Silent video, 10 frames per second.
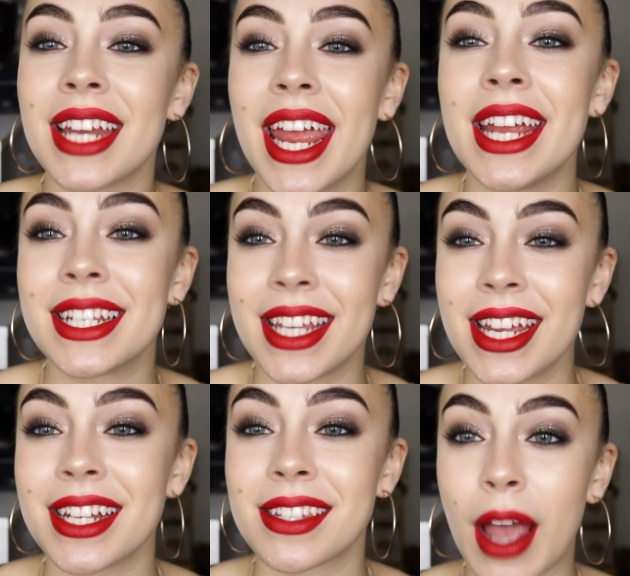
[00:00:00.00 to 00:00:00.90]

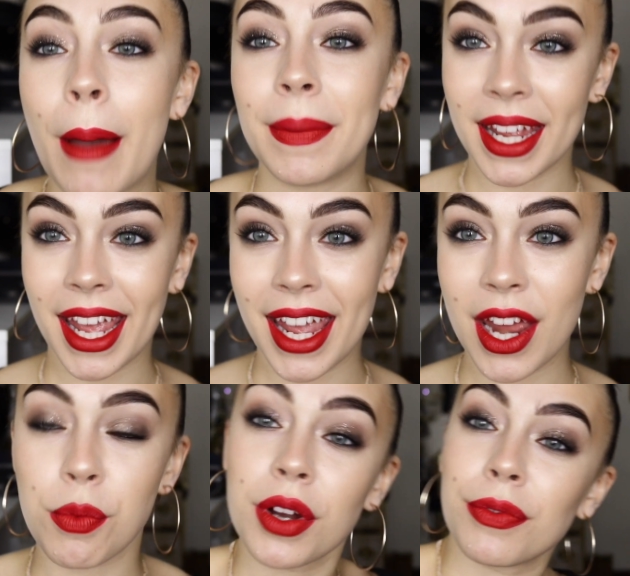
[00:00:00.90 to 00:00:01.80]
2018 is coming
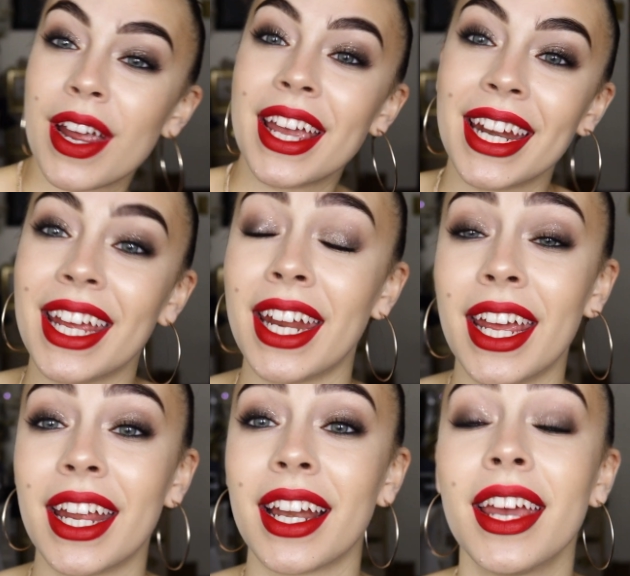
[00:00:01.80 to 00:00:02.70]
in. We're bringing it
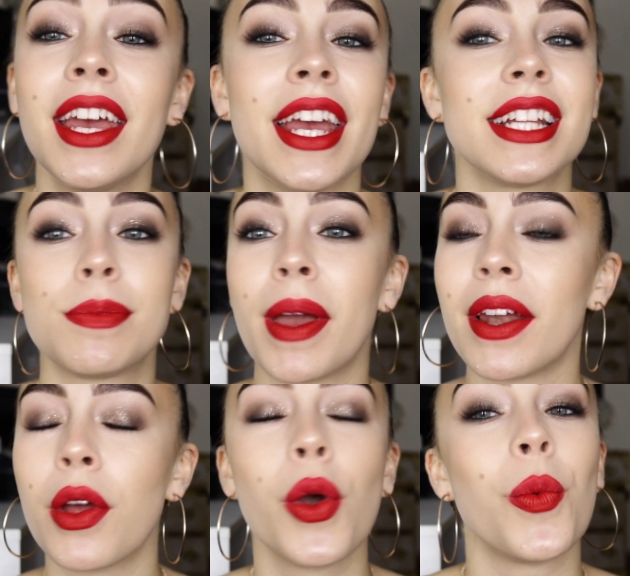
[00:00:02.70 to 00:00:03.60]
in. It's
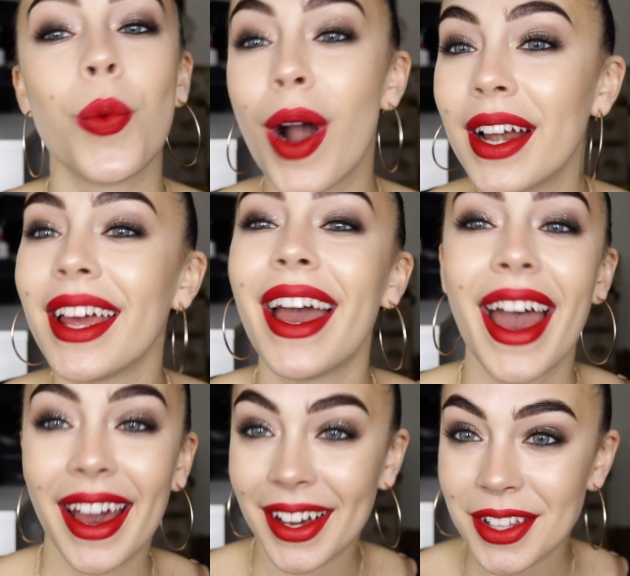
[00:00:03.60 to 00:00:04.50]
been one
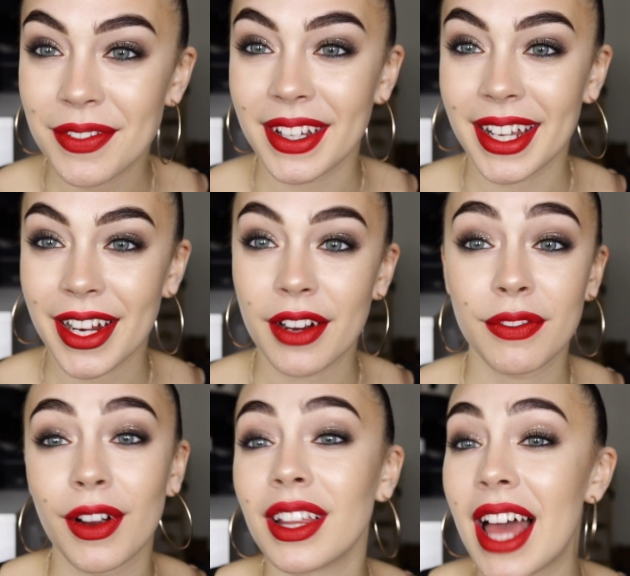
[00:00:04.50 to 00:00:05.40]
hell of a year
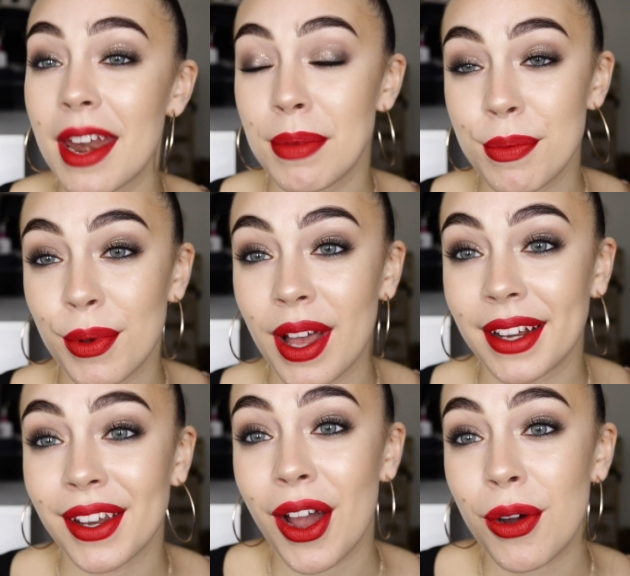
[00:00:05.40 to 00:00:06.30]
for a lot of people
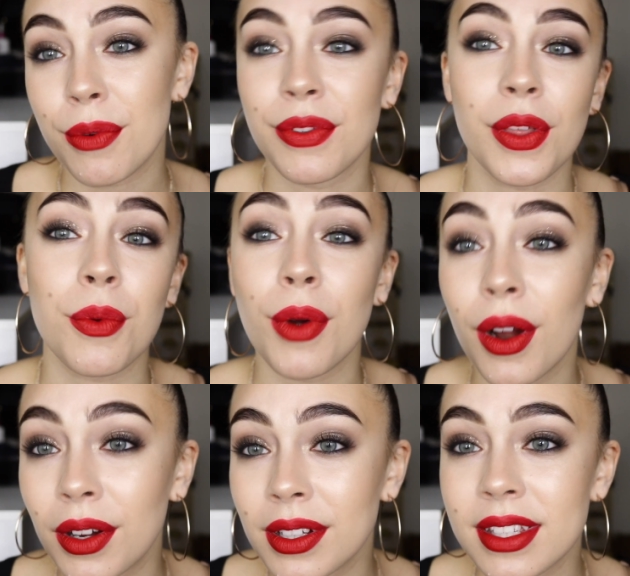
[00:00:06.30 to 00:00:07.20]
I know, for the
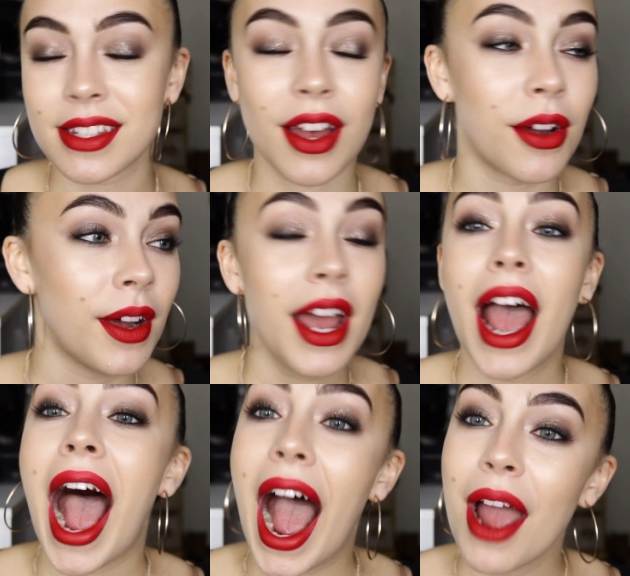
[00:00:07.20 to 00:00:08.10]
world. So
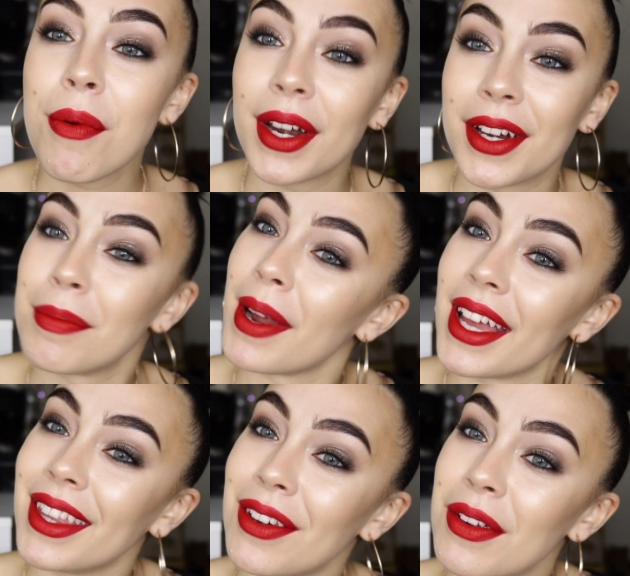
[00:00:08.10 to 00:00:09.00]
I wanted to bring
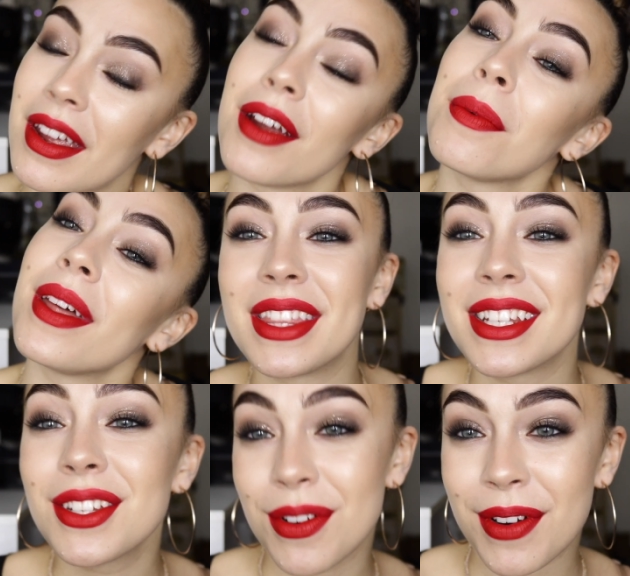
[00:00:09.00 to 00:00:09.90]
in the new year with the
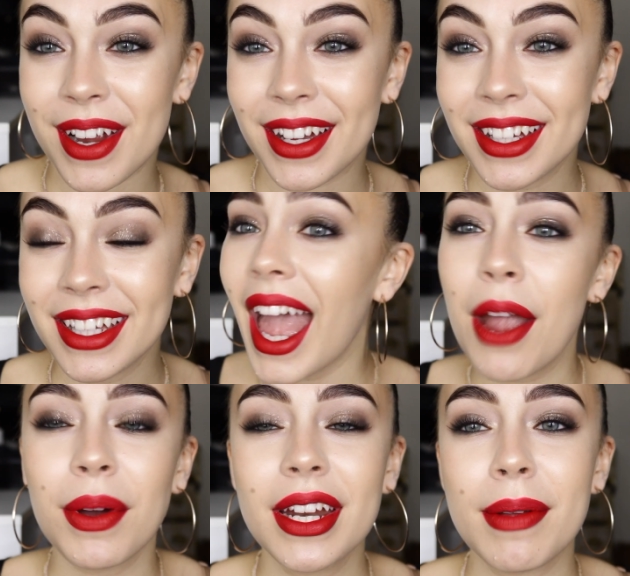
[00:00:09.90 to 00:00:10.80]
tutorial.
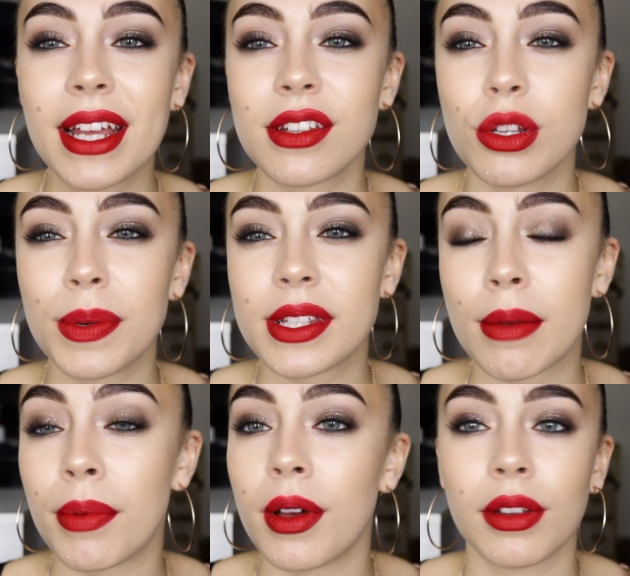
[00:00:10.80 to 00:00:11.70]
I wanted to make it super
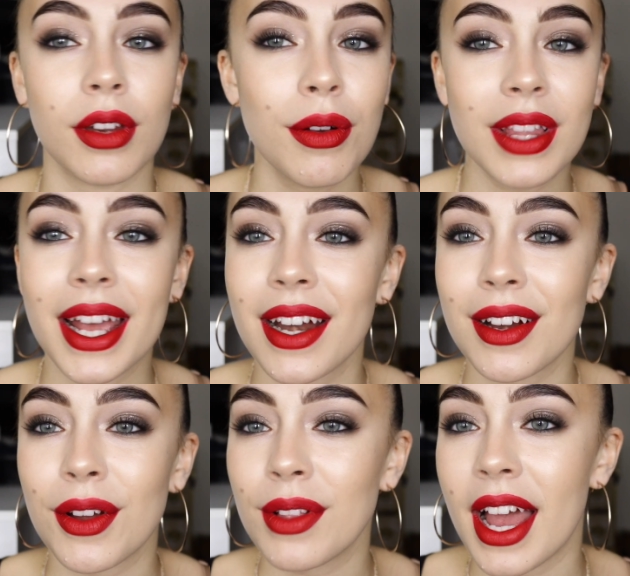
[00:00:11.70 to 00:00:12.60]
simple. No
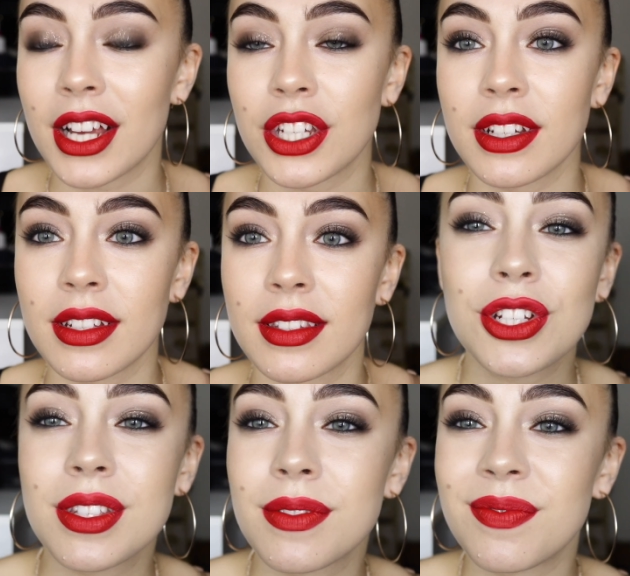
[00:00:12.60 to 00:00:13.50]
liner, no lashes.
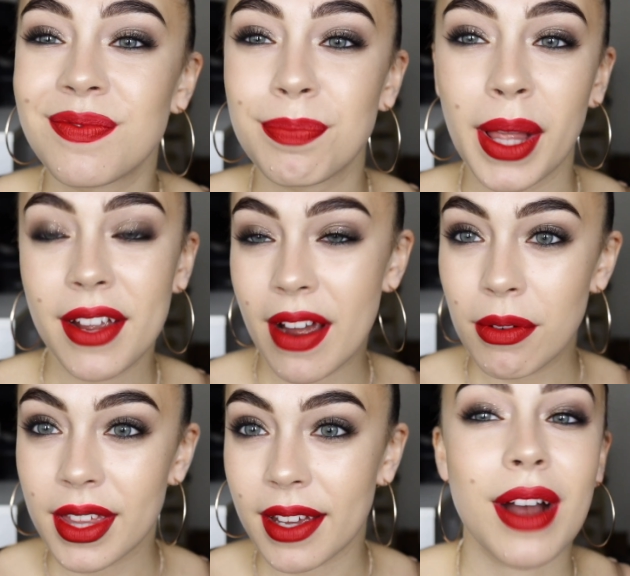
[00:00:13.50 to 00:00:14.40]
Just play
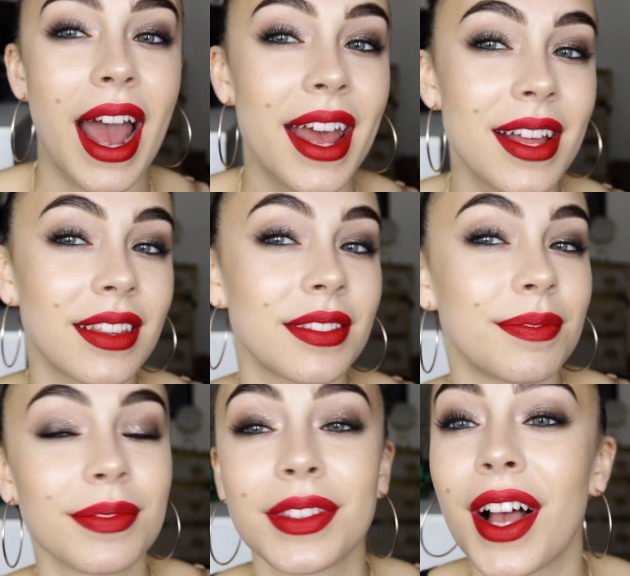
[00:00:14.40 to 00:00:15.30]
around with it. I
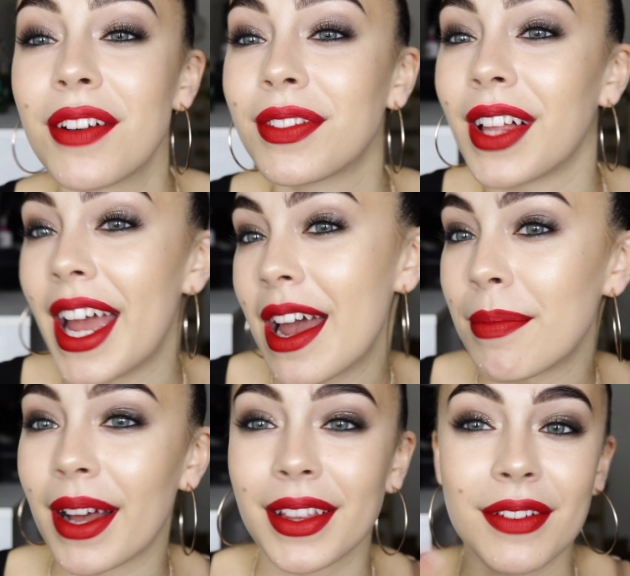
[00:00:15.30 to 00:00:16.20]
love
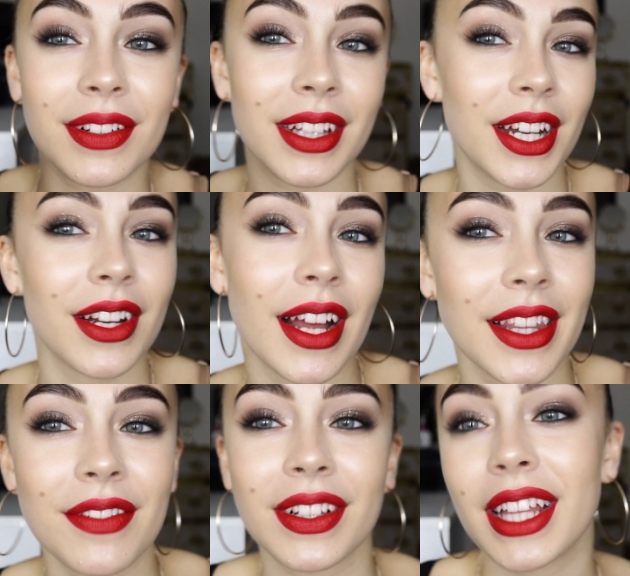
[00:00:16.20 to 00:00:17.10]
glam, I love glitter, I
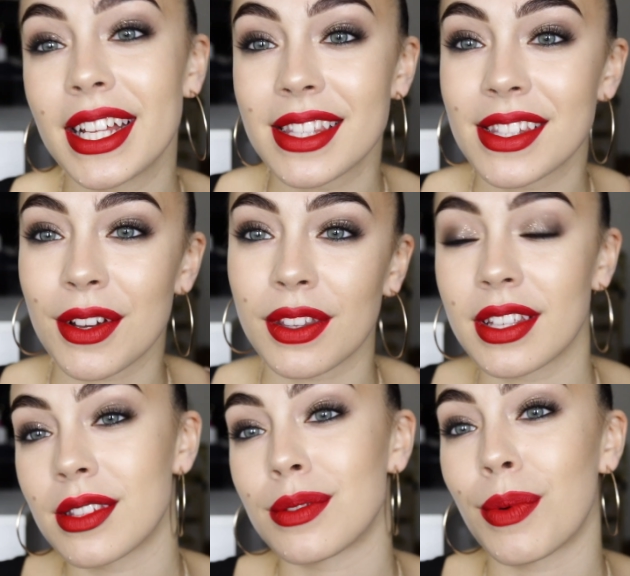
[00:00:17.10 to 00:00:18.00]
love glitz, so
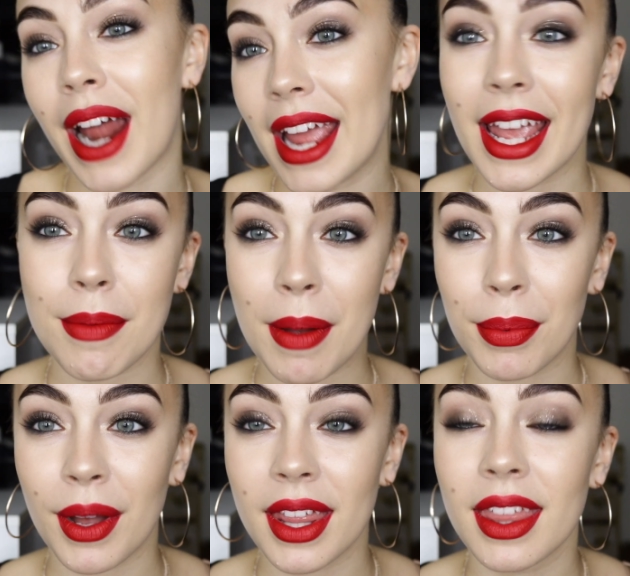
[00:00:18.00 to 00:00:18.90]
this is what I came
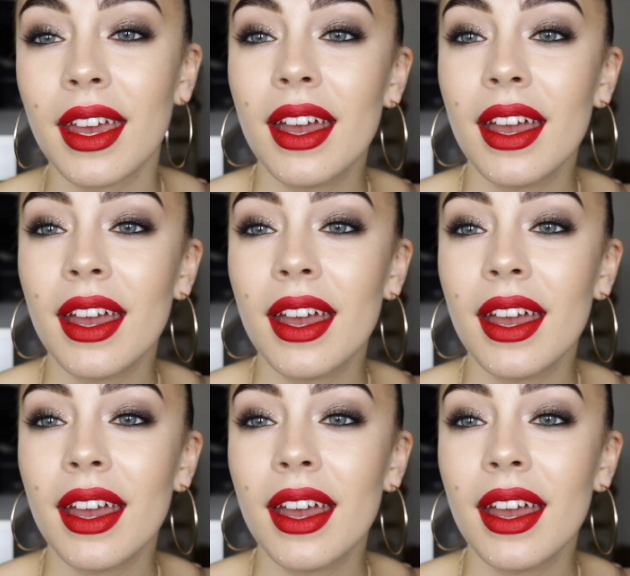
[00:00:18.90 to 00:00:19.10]
up with.